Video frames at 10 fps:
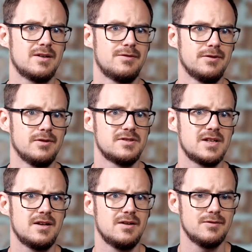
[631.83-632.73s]
a full
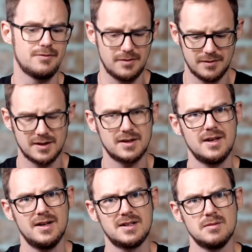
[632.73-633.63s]
set of
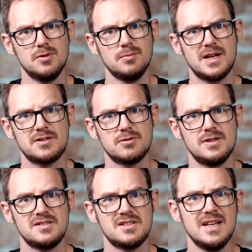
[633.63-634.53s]
gimbal batteries.